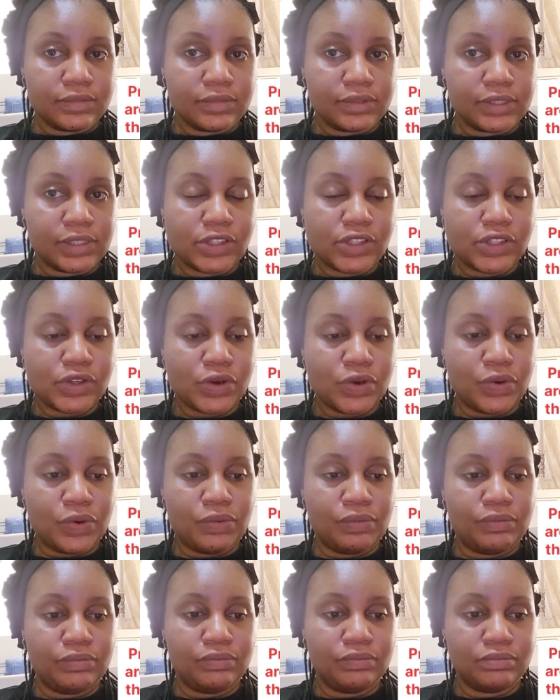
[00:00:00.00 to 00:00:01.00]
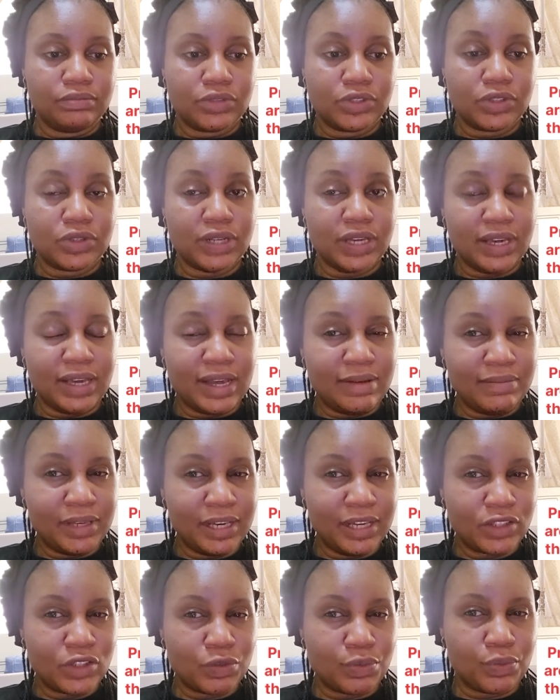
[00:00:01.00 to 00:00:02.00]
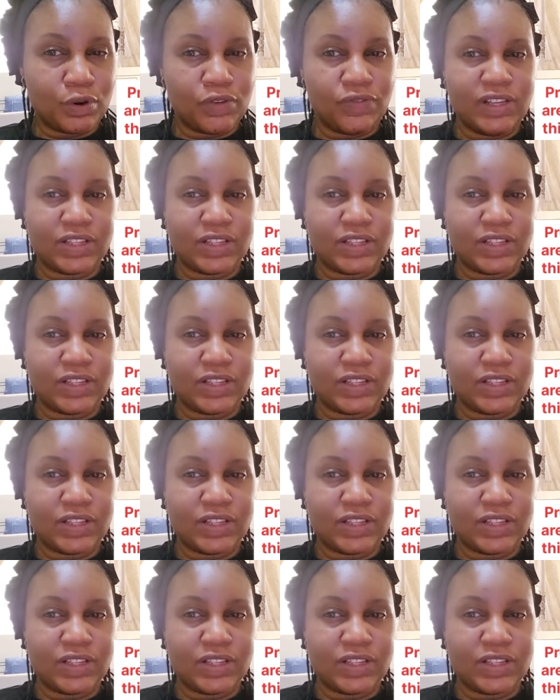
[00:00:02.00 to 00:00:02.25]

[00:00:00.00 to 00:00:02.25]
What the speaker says: So today I'm here to proffer